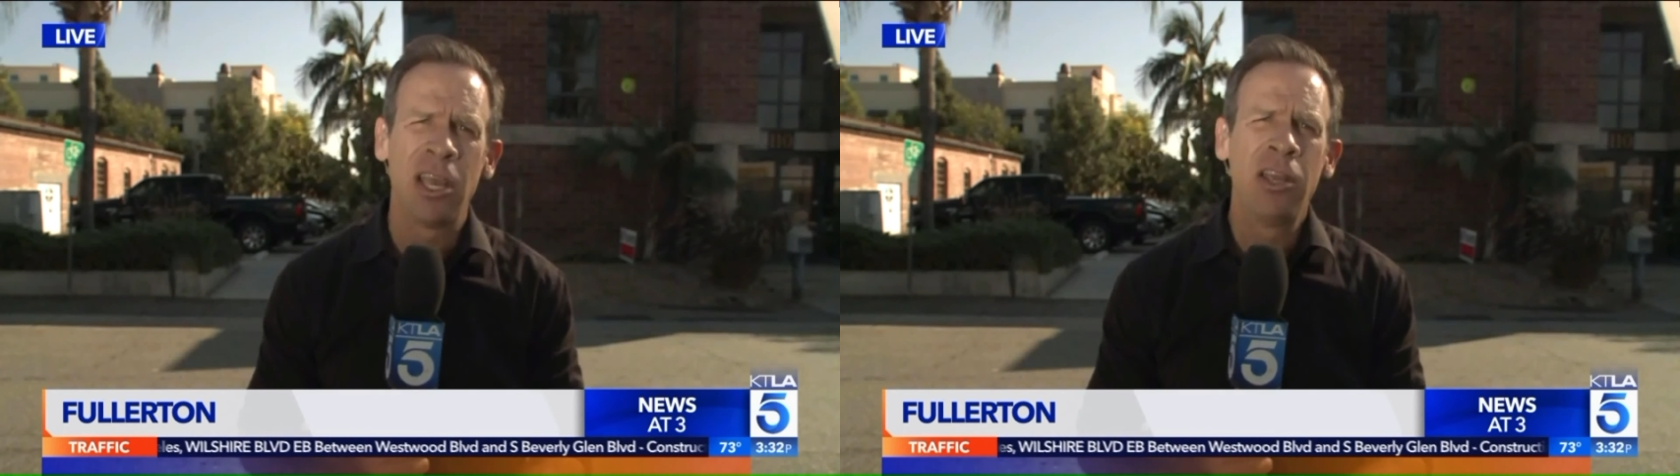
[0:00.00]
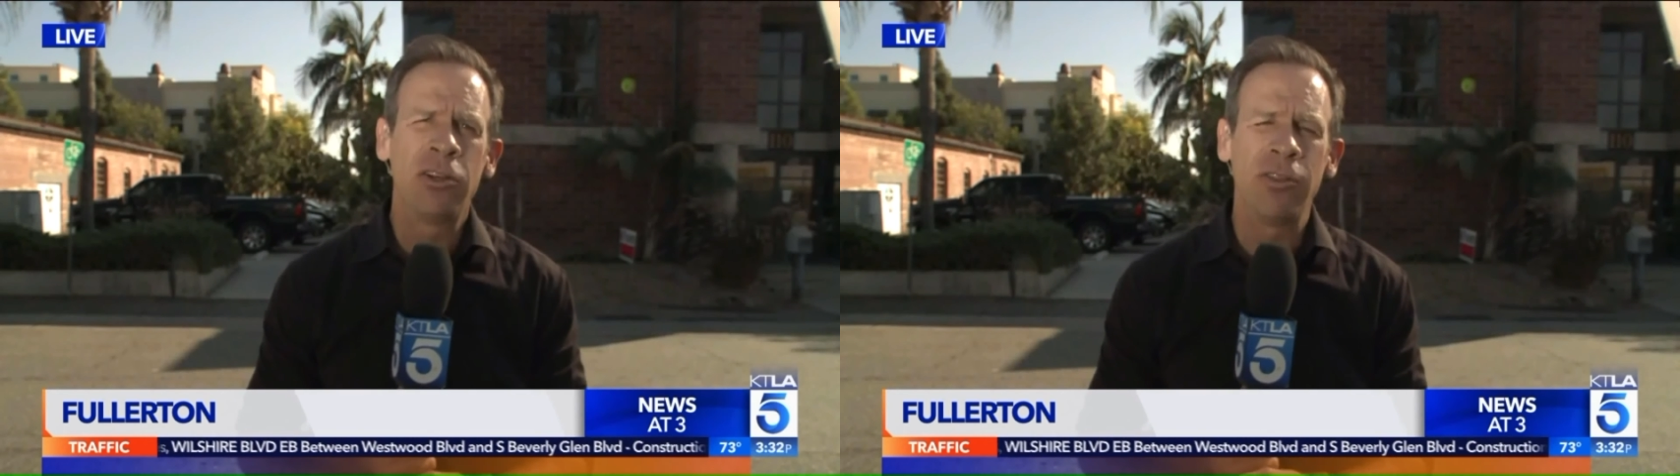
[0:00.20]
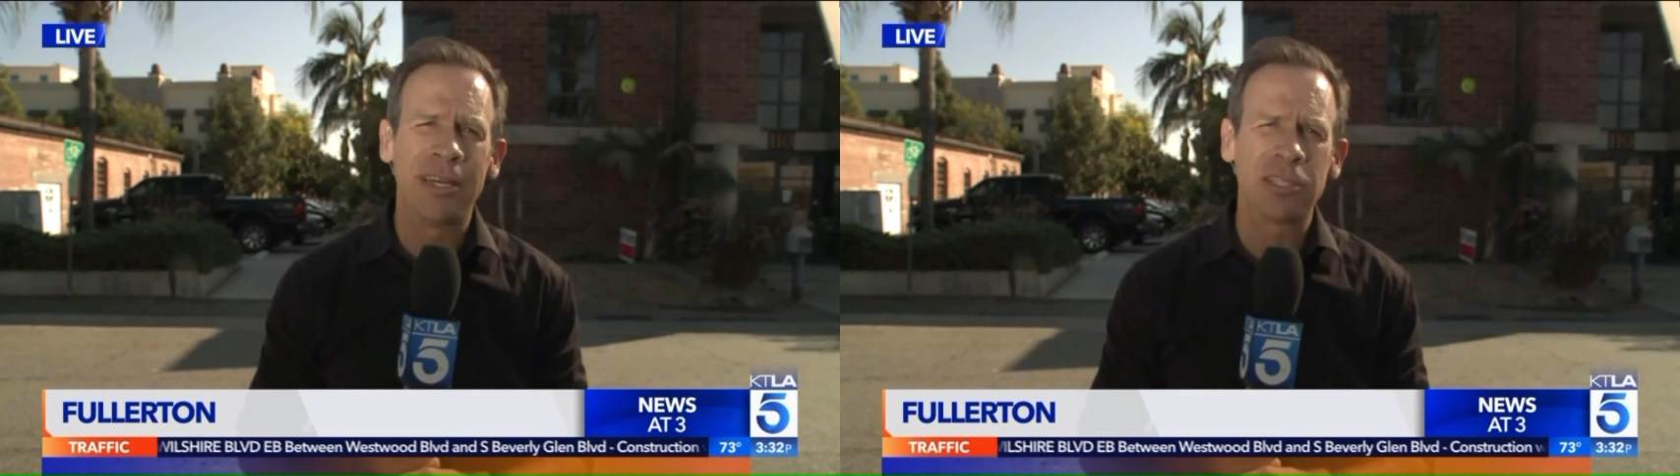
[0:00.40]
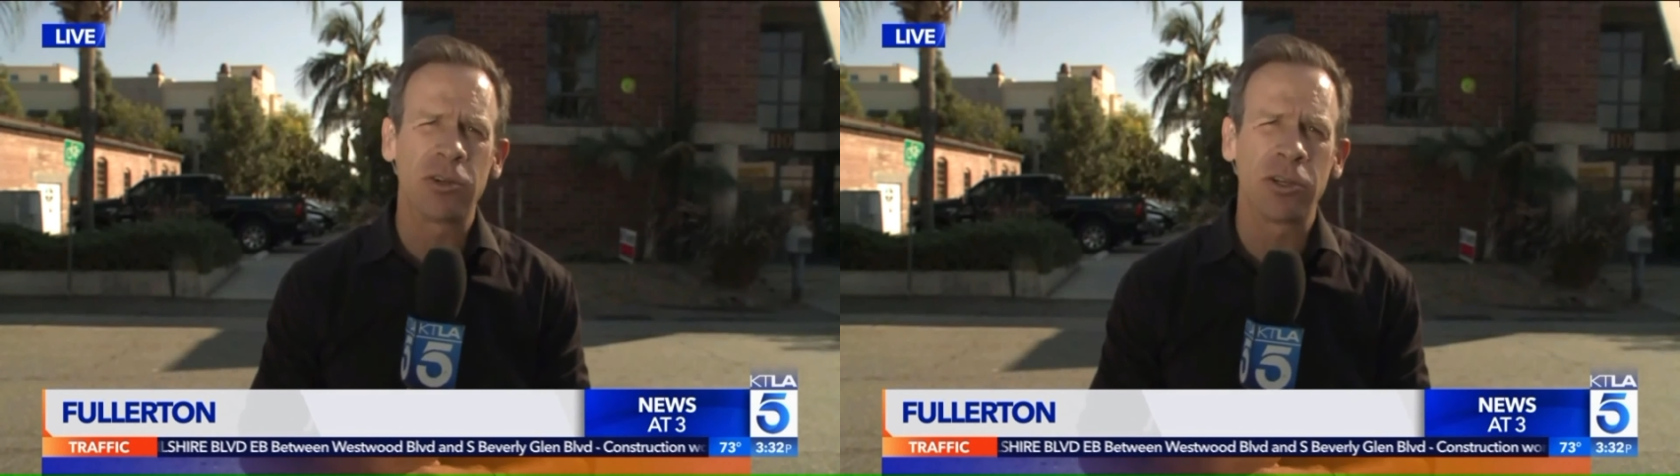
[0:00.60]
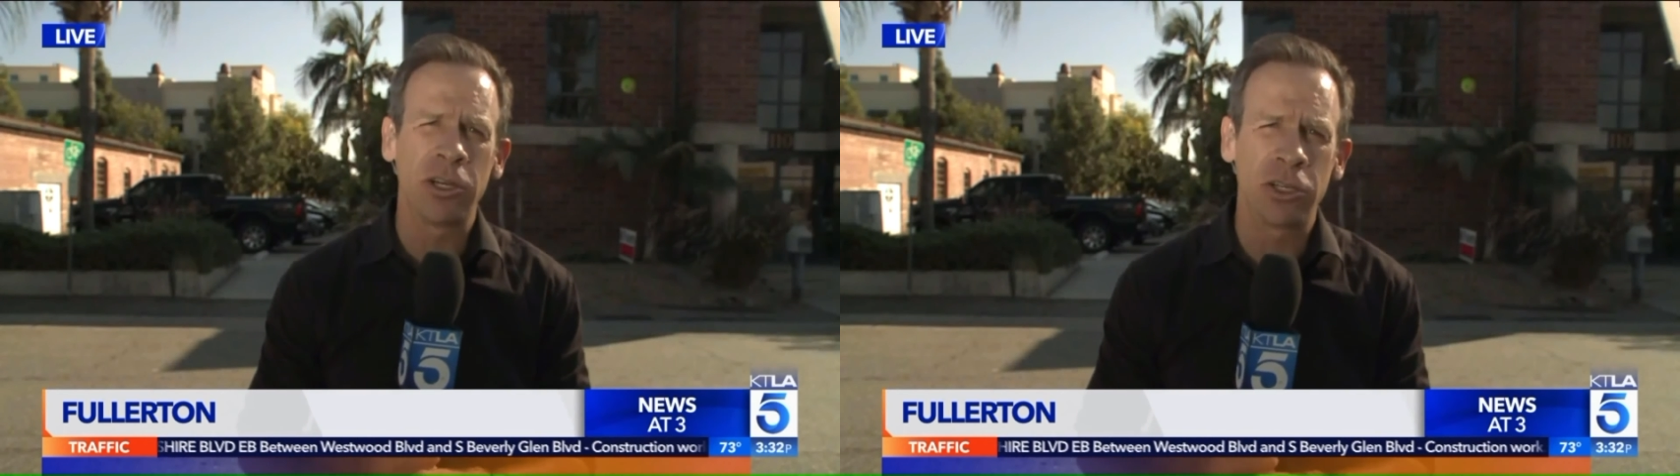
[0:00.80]
to the district
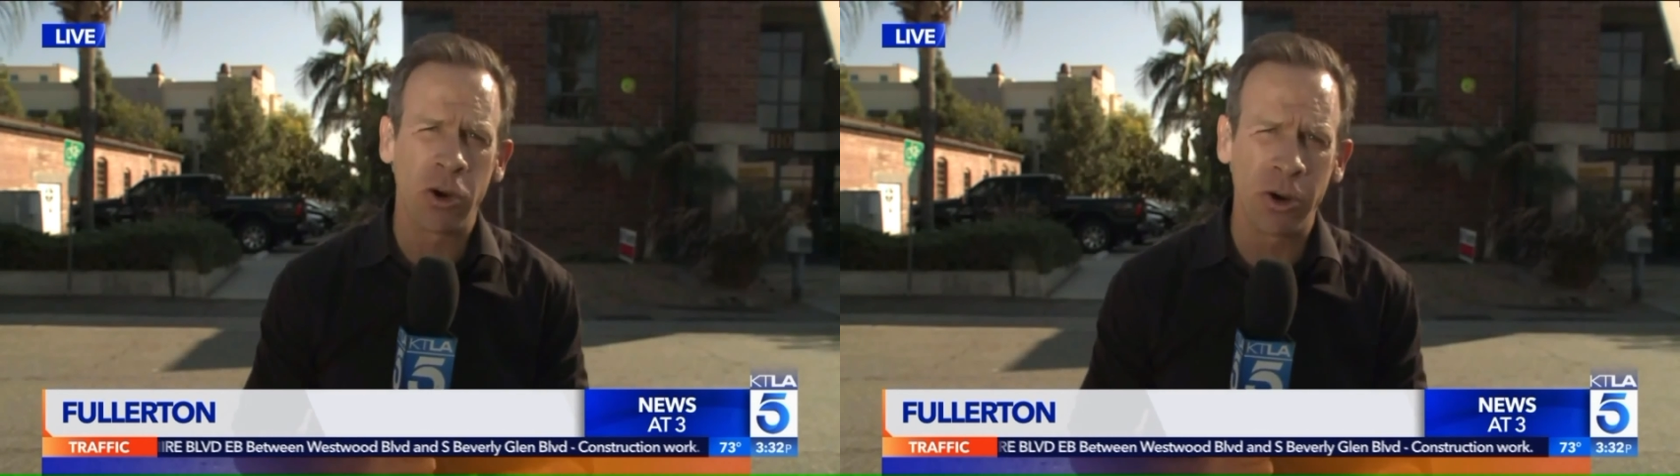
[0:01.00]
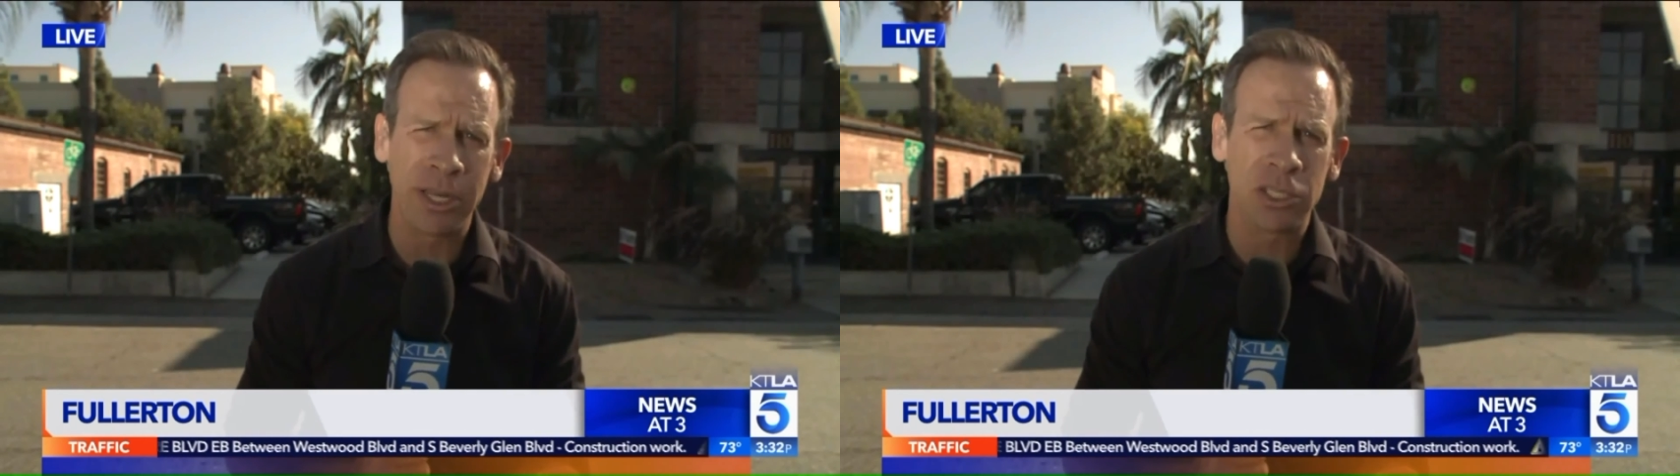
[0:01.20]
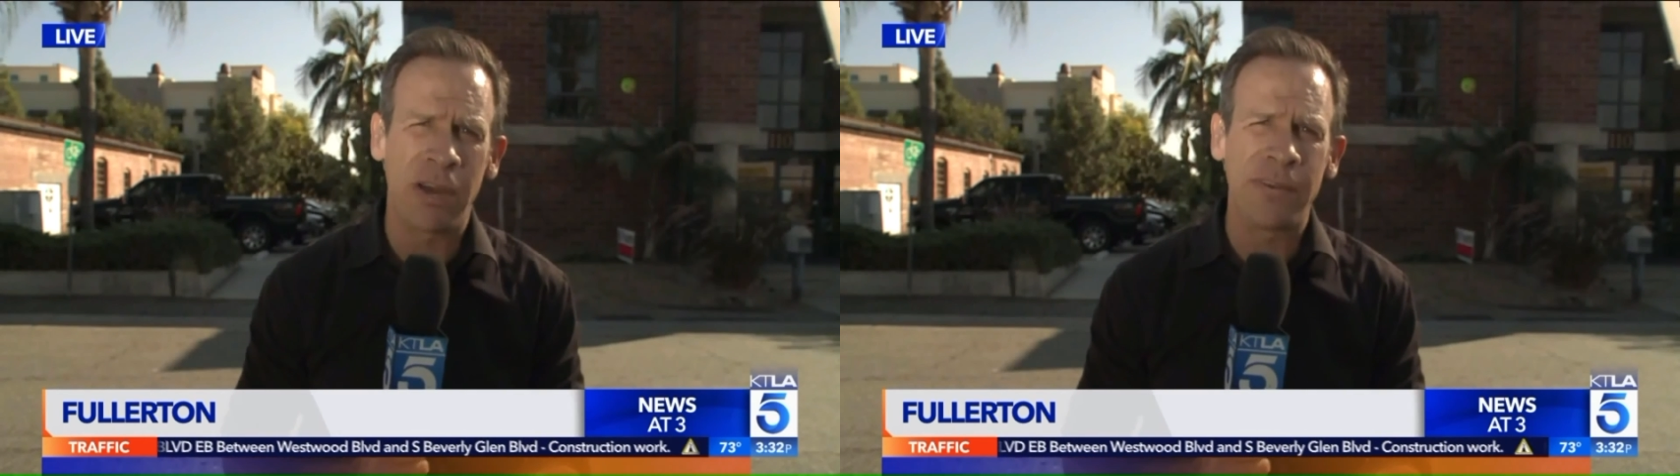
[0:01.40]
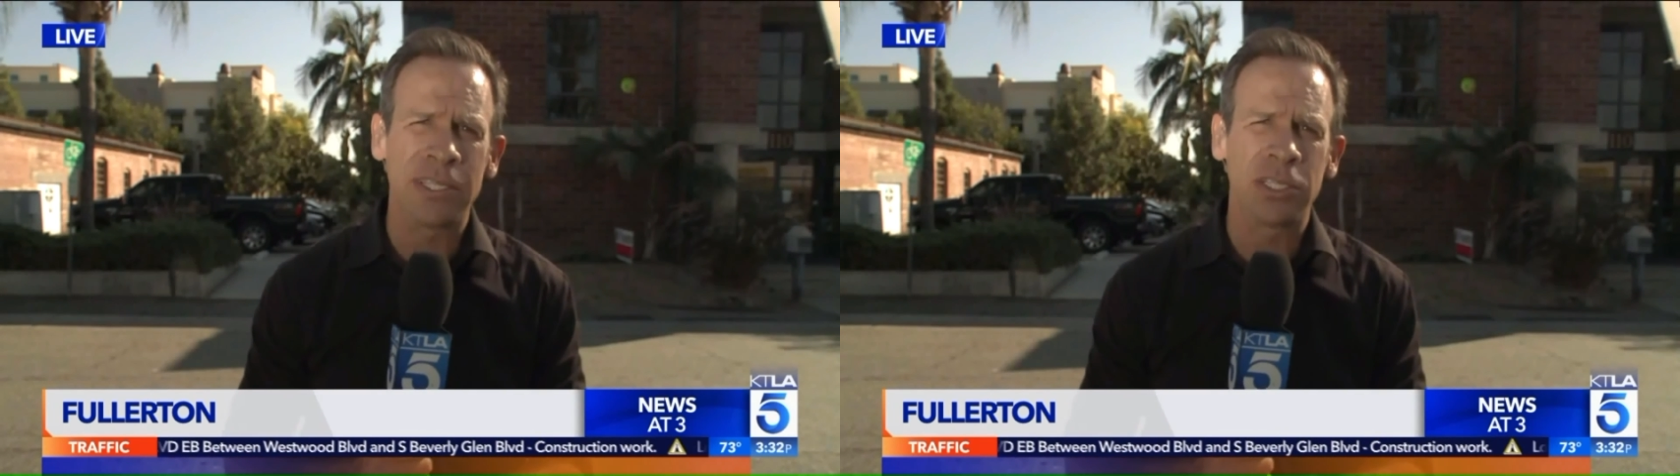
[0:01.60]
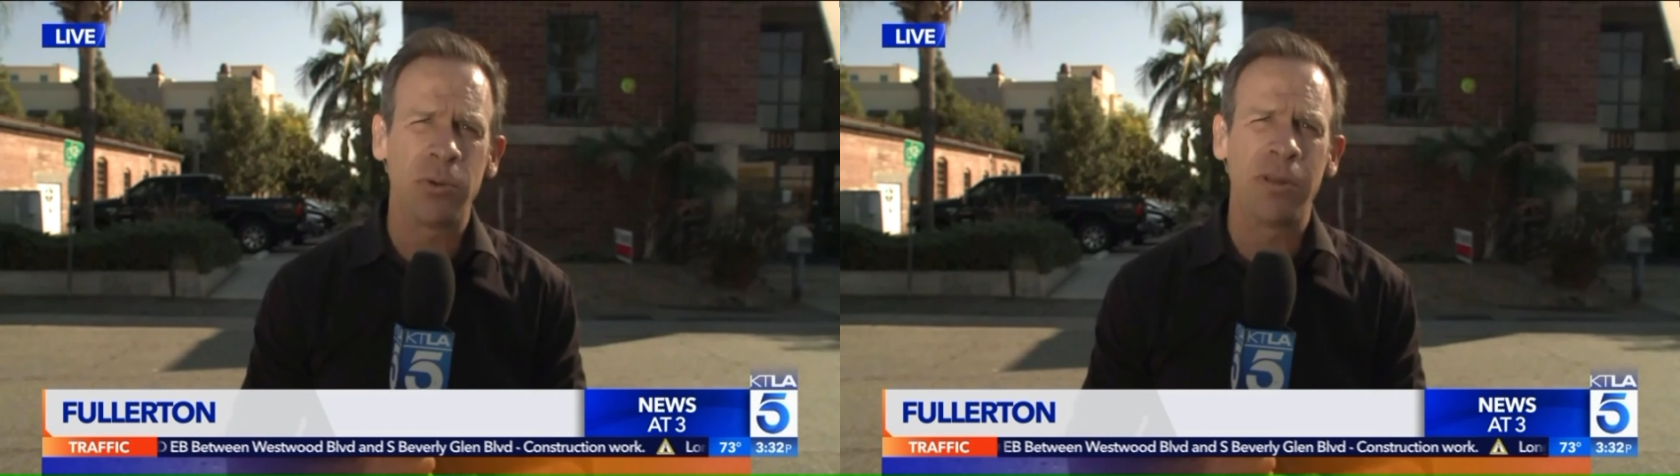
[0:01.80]
attorney's office
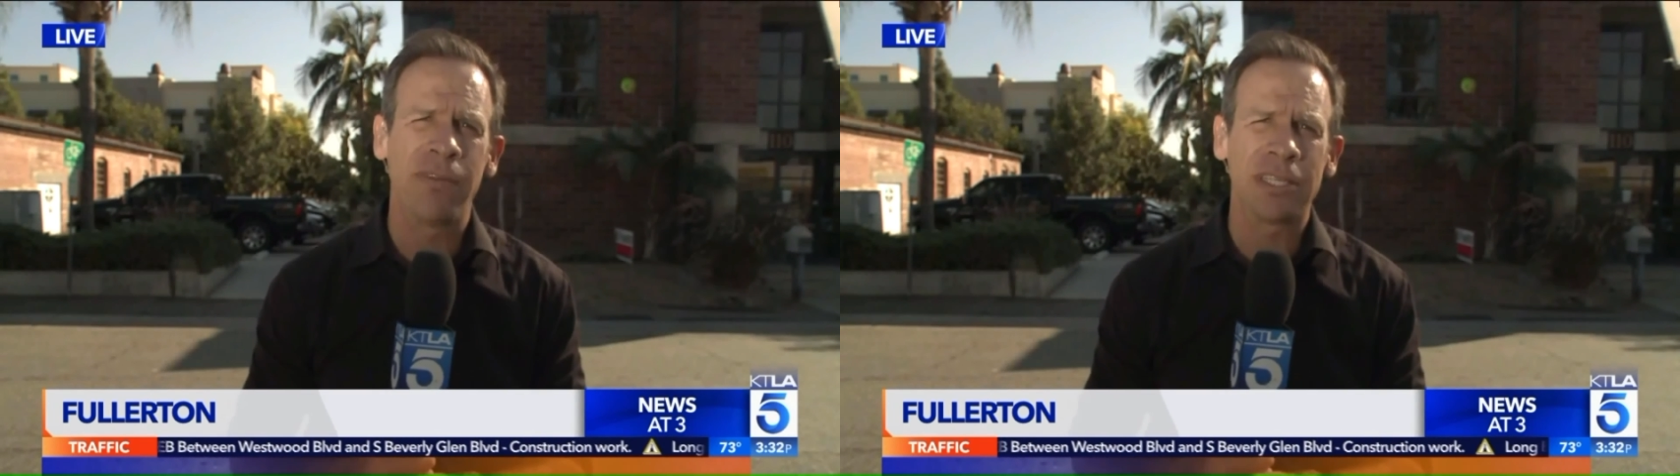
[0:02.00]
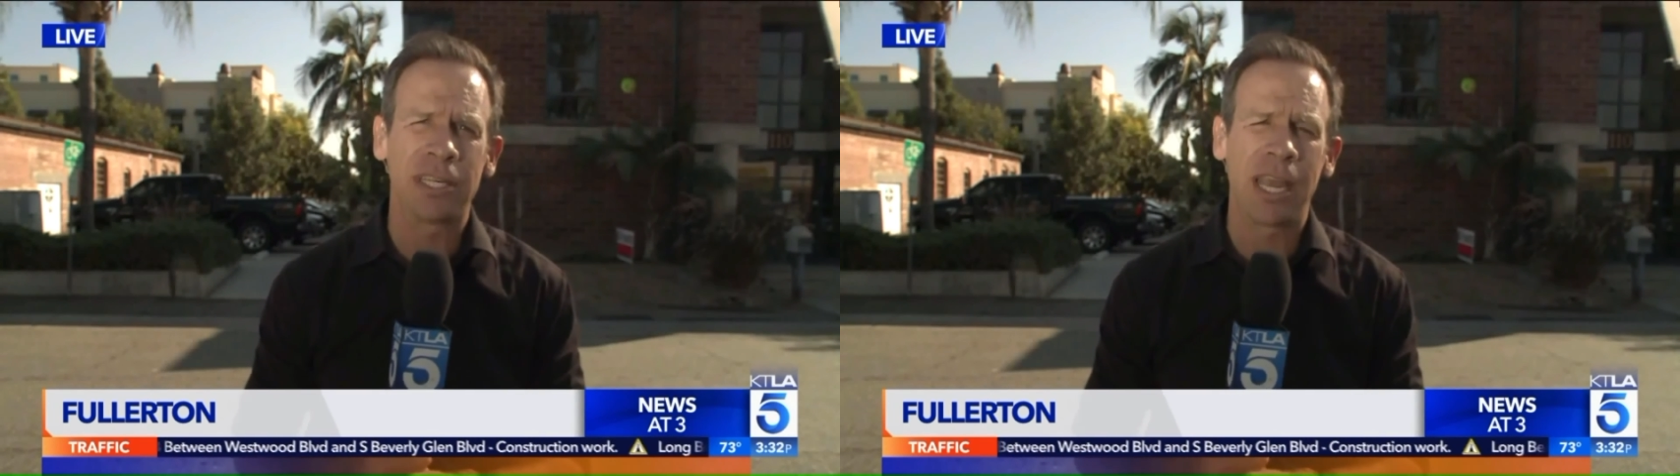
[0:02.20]
to investigate.